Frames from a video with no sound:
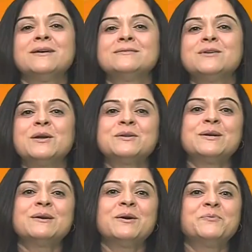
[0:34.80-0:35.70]

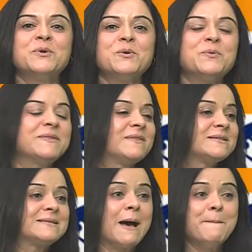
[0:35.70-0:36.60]
Doctor, you know, with
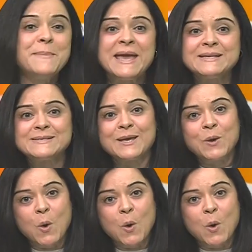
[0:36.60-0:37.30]
this amazing